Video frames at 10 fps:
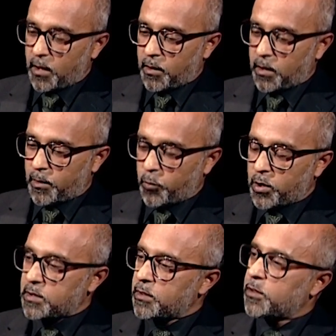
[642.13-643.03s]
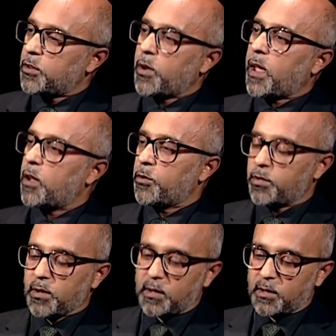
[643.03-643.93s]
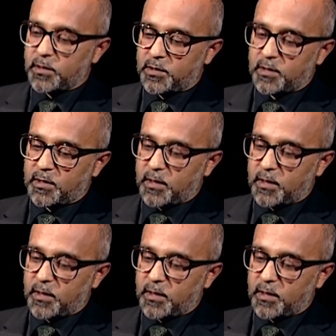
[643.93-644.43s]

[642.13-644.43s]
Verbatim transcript: um, wanting to know how things